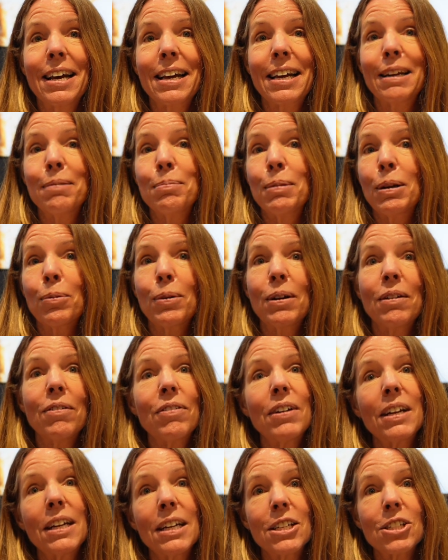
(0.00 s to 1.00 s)
can be
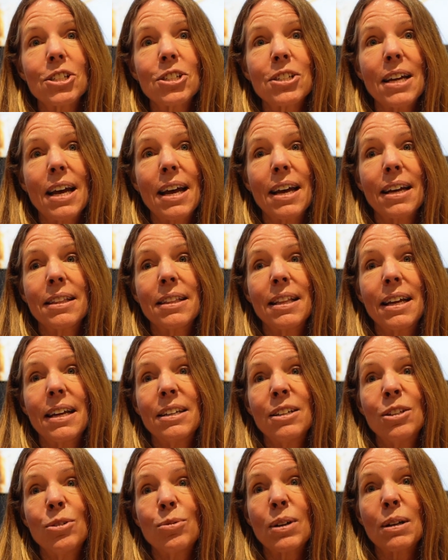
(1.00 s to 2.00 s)
refinished, and
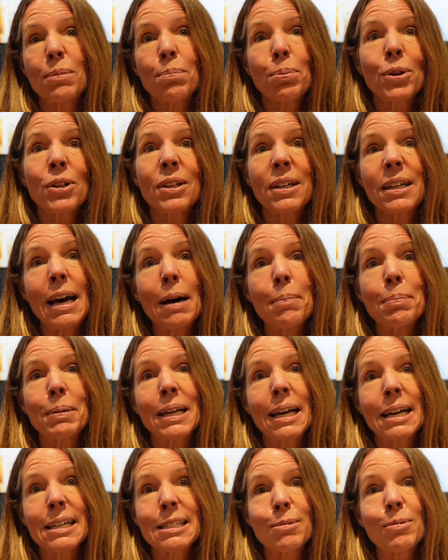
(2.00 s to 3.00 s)
then you can pull it up,
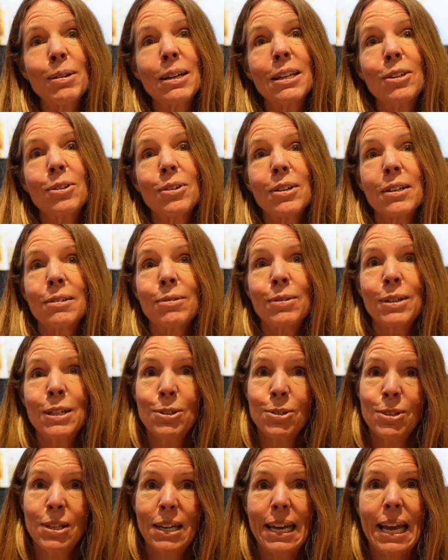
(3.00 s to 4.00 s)
and guess what? You can
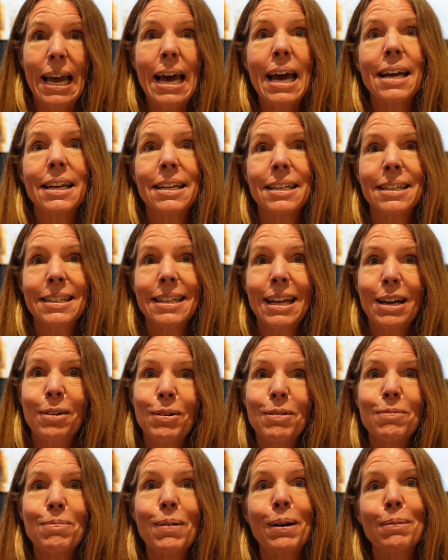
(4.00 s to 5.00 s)
reuse it again. Like
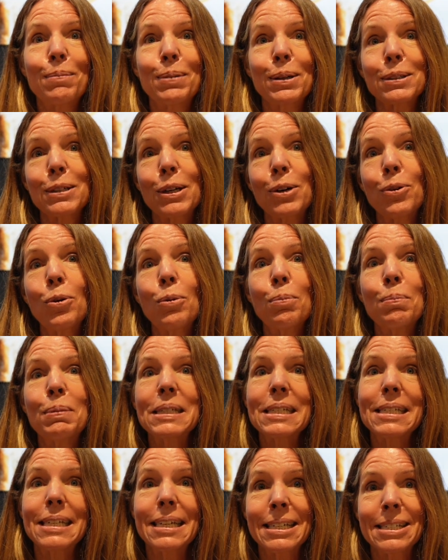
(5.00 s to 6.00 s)
we built a whole
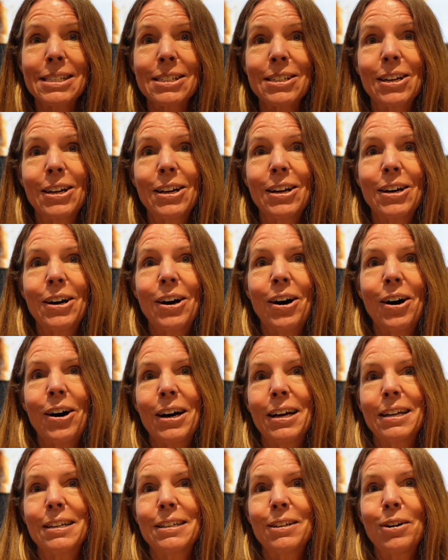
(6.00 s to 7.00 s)
business
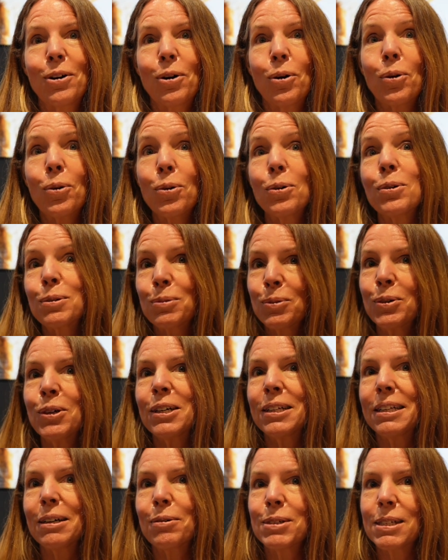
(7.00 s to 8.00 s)
on old
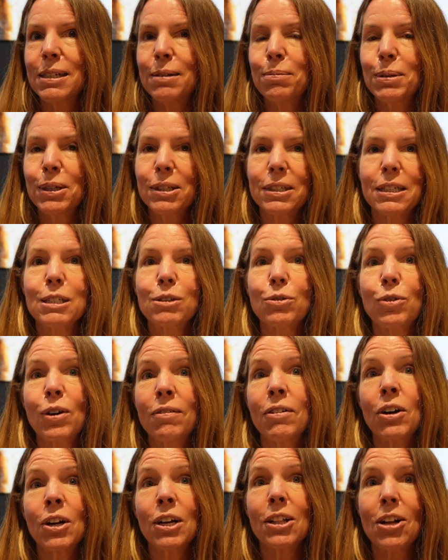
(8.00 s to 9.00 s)
wood that was in buildings for
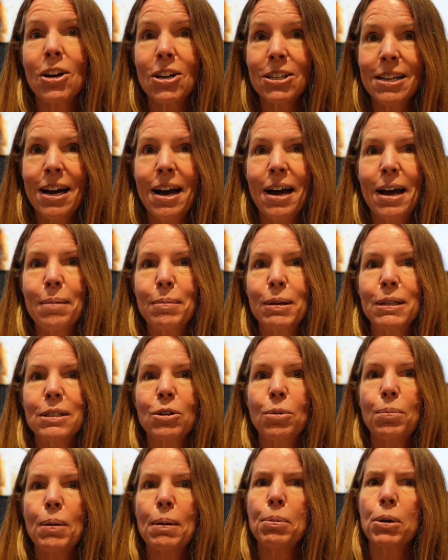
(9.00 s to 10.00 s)
a very long time, and
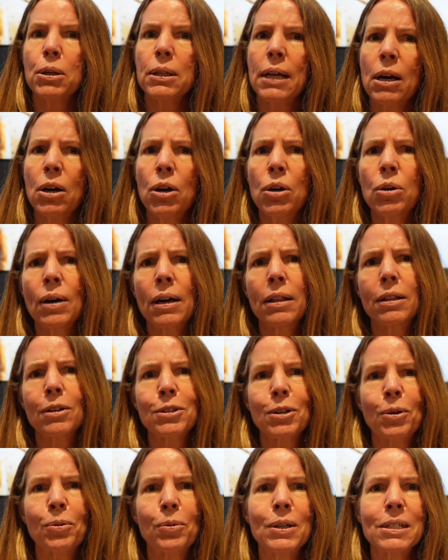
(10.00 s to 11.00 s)
so people are like, oh,
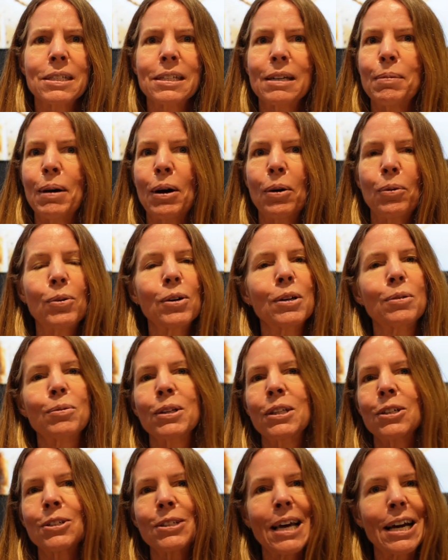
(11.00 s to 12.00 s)
there's a risk about wood.
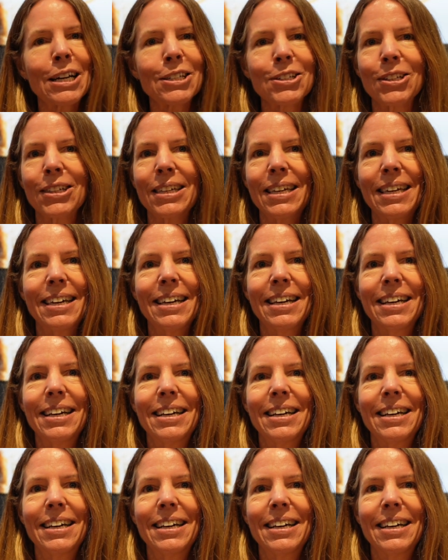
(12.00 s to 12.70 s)
Well, there's actually